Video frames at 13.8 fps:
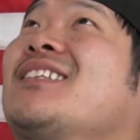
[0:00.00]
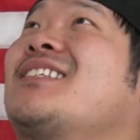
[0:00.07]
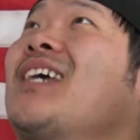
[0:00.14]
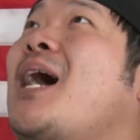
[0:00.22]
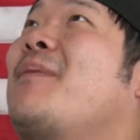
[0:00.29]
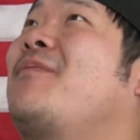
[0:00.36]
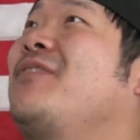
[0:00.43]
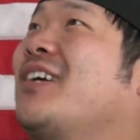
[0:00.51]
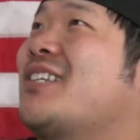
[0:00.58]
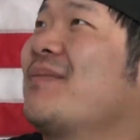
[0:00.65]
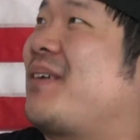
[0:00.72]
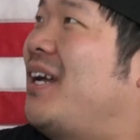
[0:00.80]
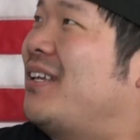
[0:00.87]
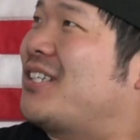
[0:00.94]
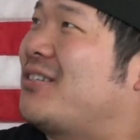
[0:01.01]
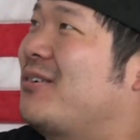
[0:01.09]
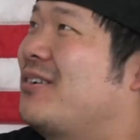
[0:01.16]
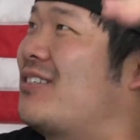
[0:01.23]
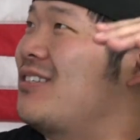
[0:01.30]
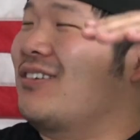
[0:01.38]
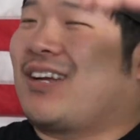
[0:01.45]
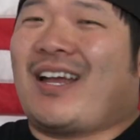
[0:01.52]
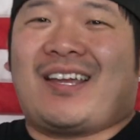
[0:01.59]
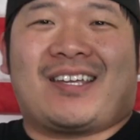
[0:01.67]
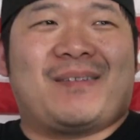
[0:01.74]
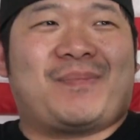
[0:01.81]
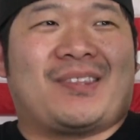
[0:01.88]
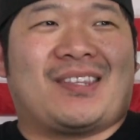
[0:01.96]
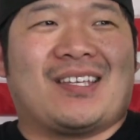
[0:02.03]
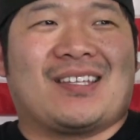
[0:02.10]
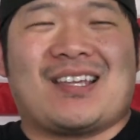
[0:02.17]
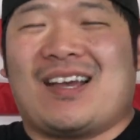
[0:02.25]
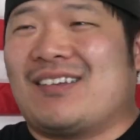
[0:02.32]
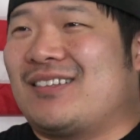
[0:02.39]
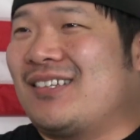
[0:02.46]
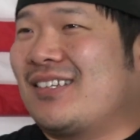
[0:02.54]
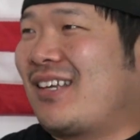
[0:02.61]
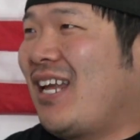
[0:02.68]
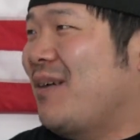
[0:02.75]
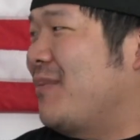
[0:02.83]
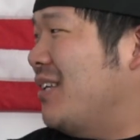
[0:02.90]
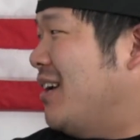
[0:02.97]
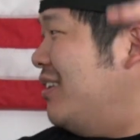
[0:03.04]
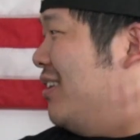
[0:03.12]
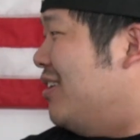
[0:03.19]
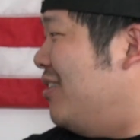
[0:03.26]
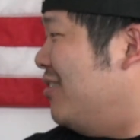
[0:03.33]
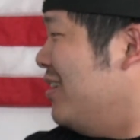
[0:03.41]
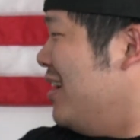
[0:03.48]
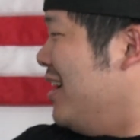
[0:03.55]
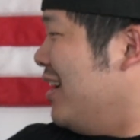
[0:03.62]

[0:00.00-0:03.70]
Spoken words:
the top of it because I'm kind of short, so gotta keep the camera down low.